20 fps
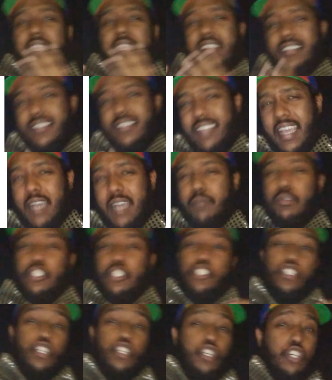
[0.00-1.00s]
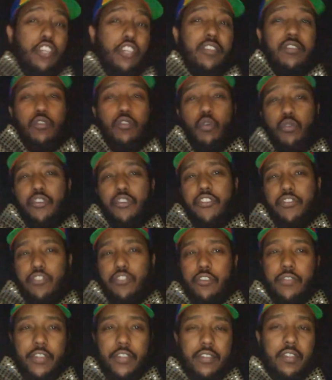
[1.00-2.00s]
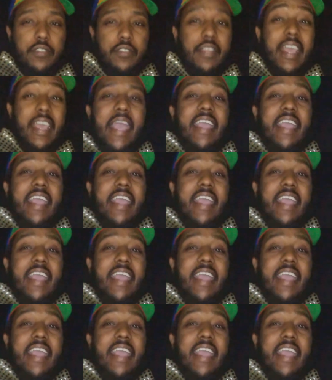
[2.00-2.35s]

and established goods or services,